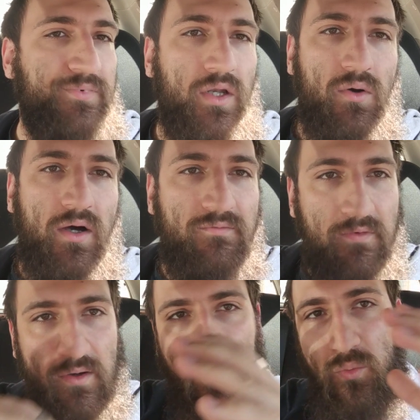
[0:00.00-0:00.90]

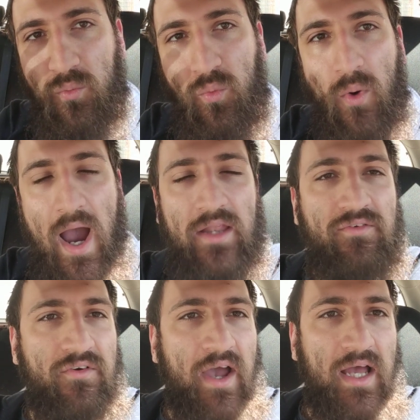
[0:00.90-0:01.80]
a wide
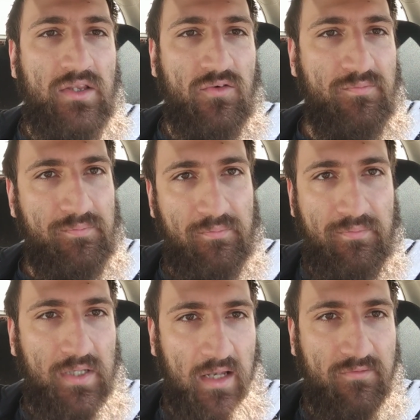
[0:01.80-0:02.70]
variety of
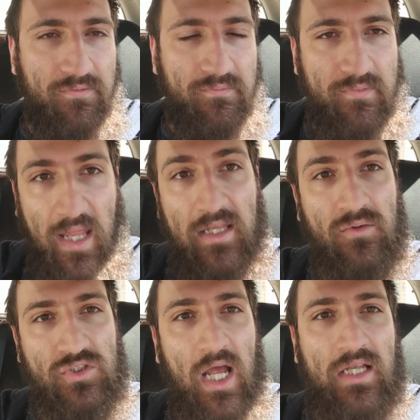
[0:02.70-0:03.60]
kind of
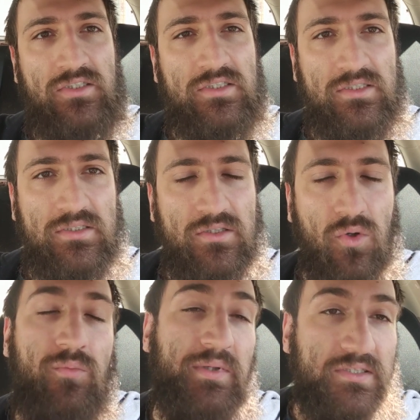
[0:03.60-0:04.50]
technical challenges
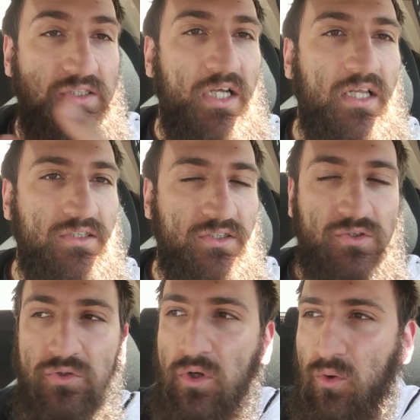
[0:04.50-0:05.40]
or business challenges
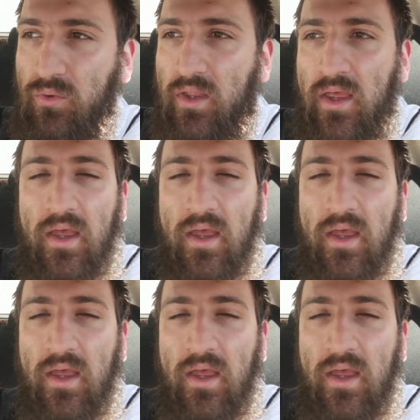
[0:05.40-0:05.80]
through code,